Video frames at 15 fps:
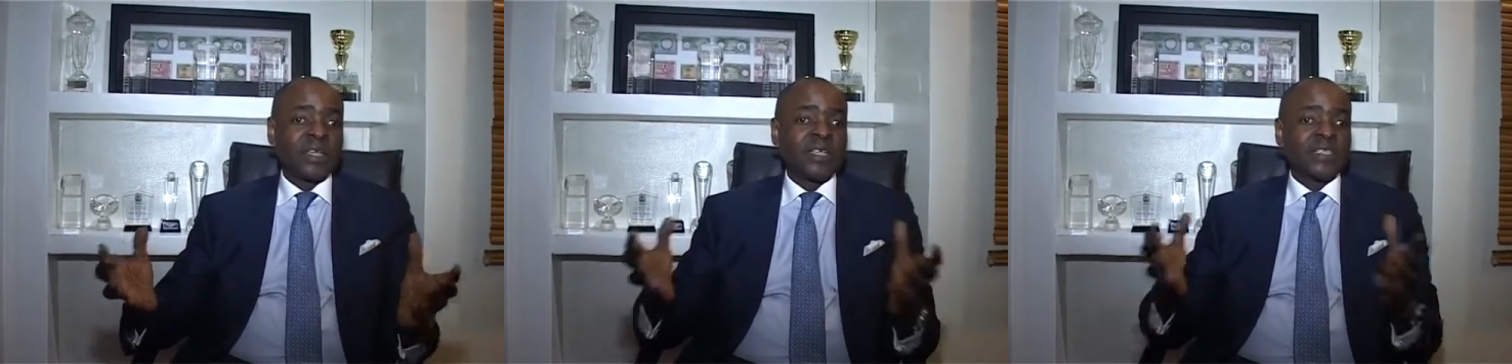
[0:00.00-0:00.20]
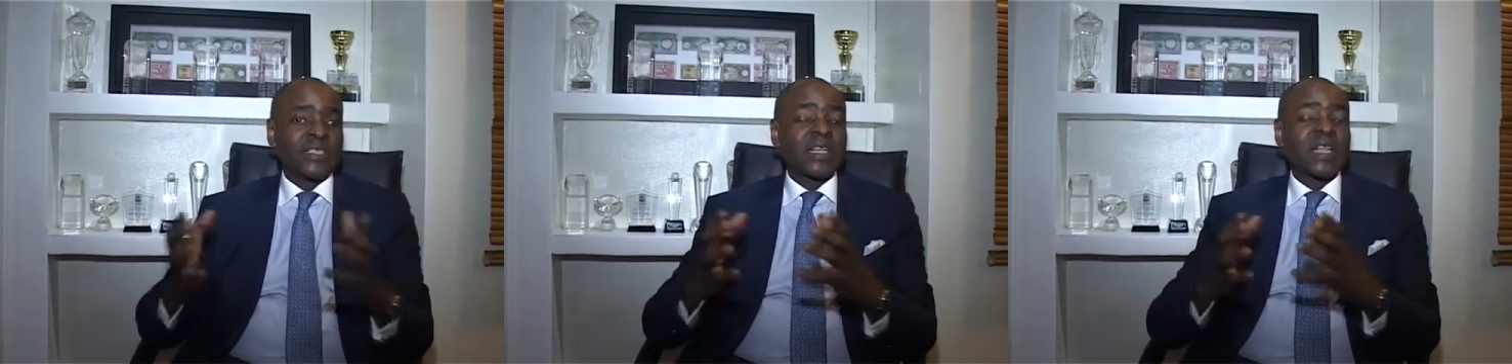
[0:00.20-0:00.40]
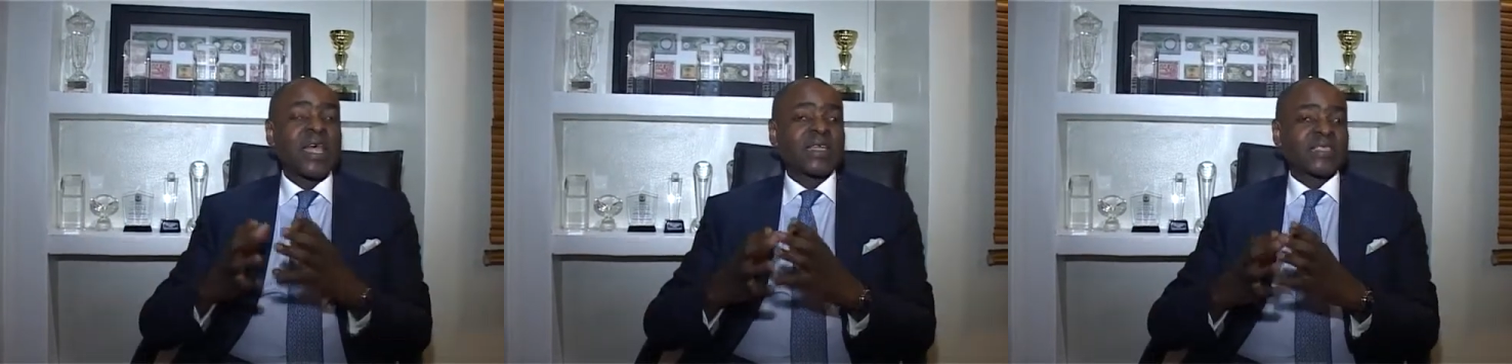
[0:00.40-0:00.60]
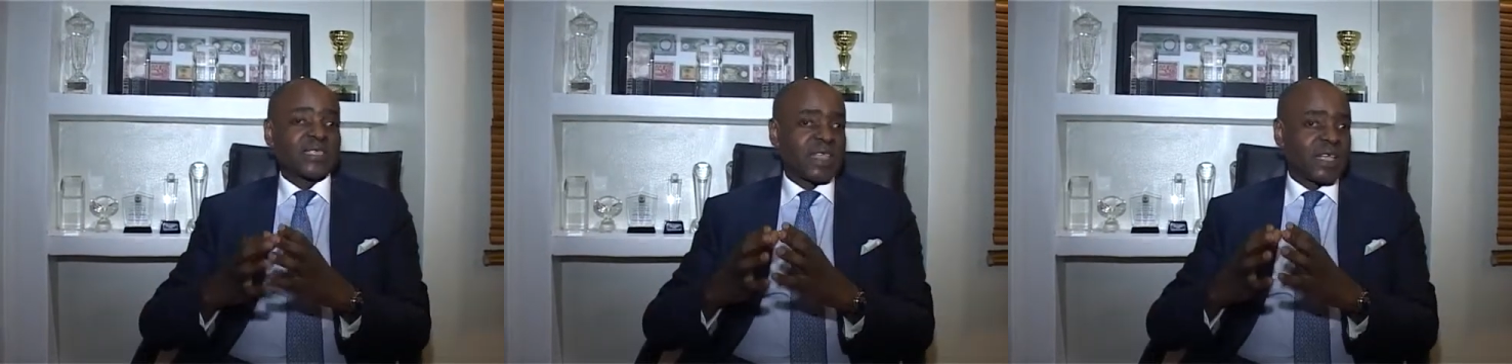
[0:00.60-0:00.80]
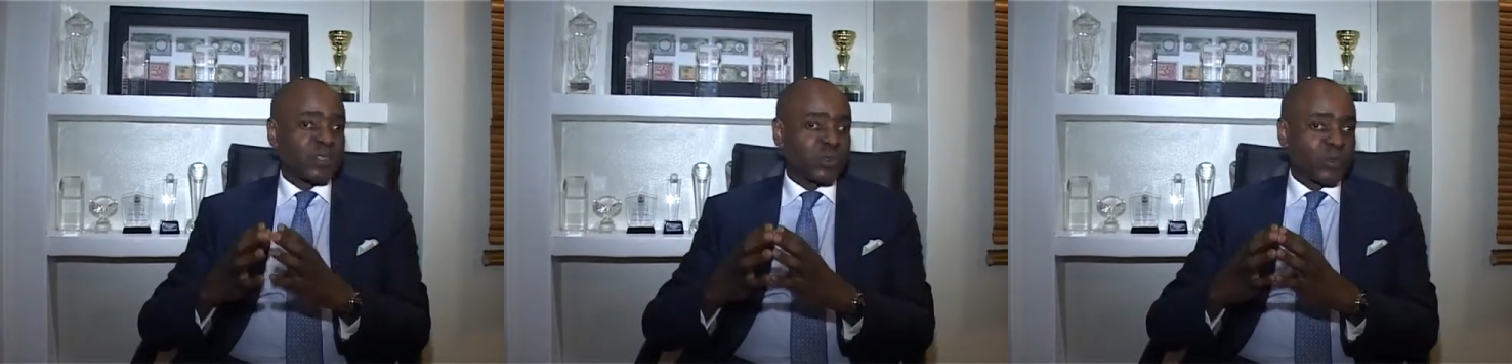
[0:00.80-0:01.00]
is
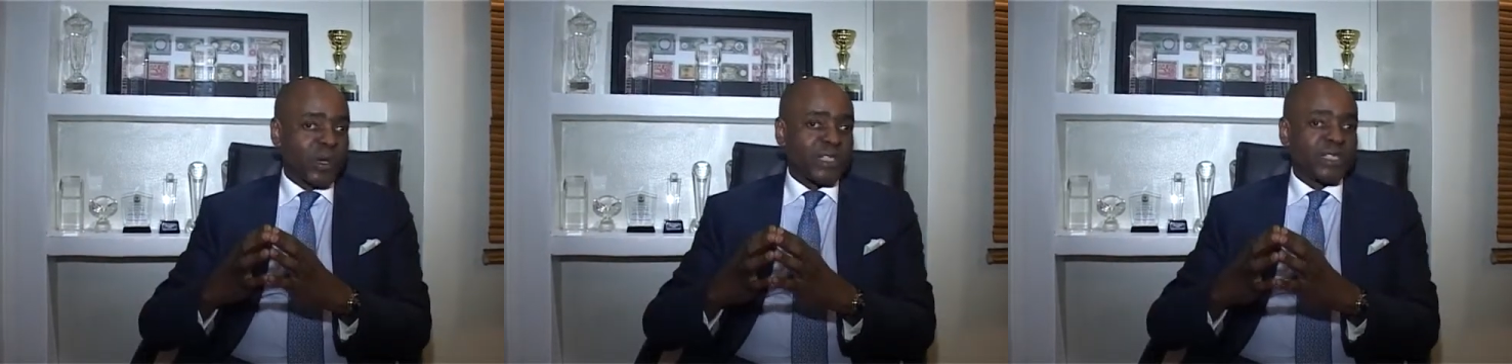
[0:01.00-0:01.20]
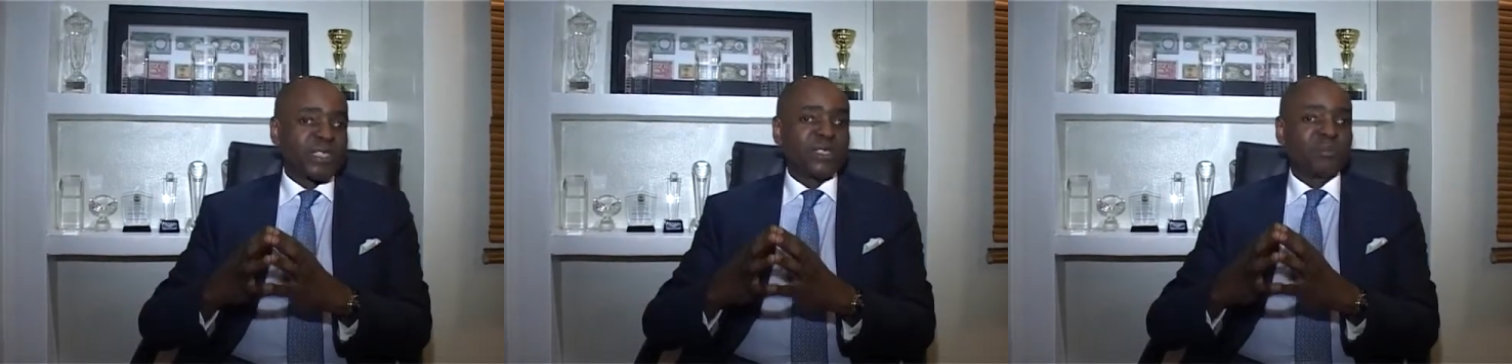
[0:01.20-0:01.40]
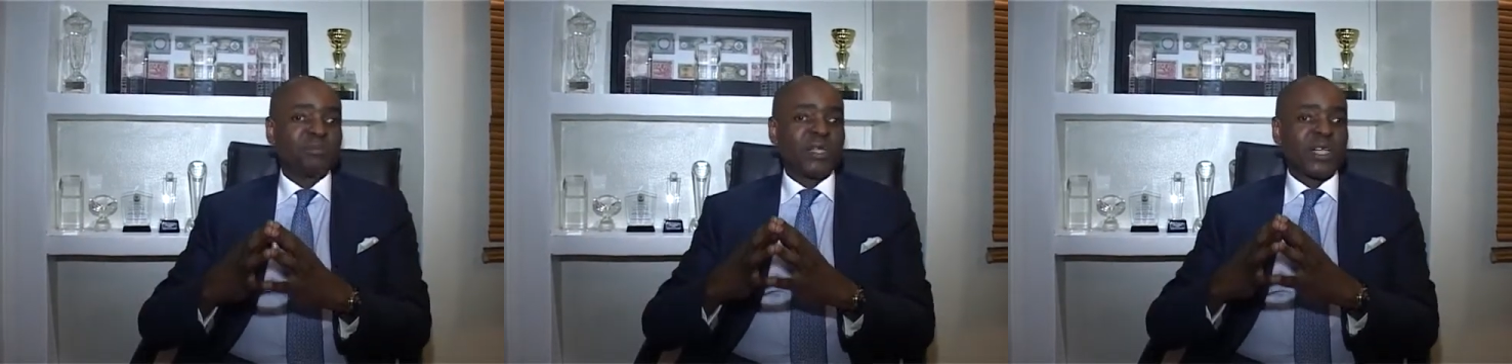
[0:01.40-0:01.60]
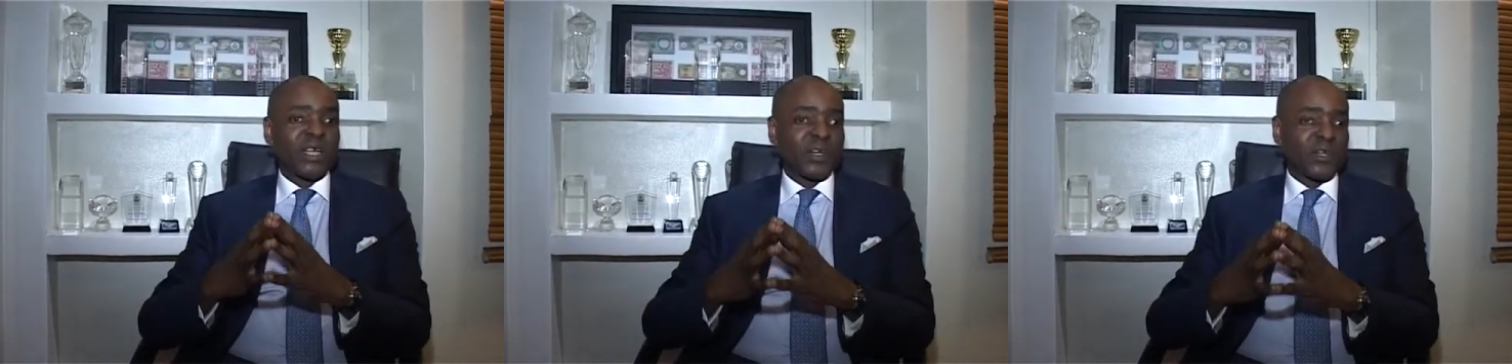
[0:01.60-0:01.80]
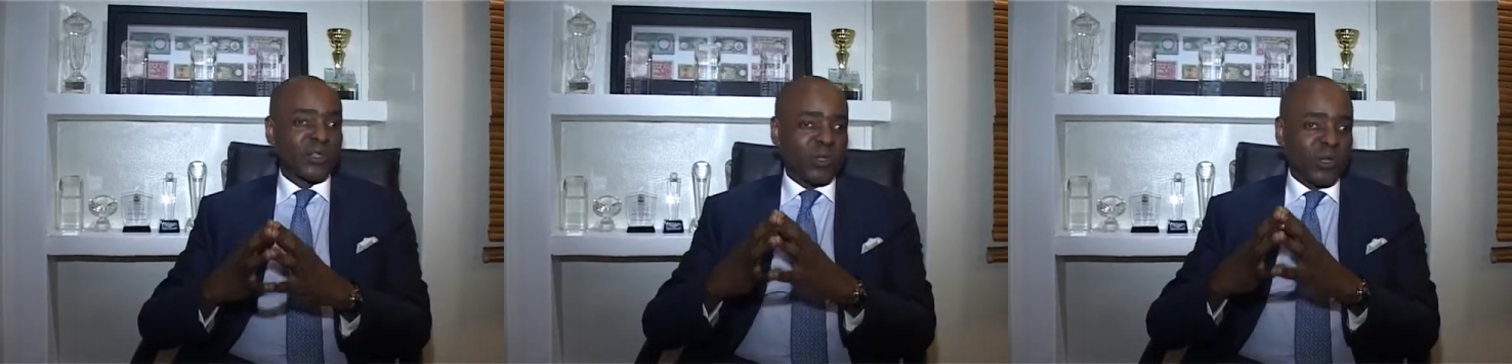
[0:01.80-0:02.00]
less than $20
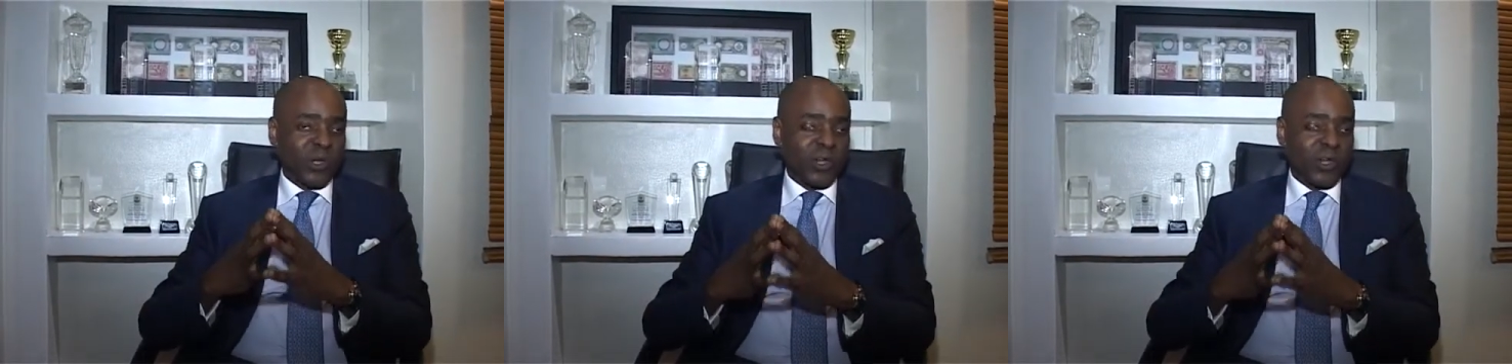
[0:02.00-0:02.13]
billion.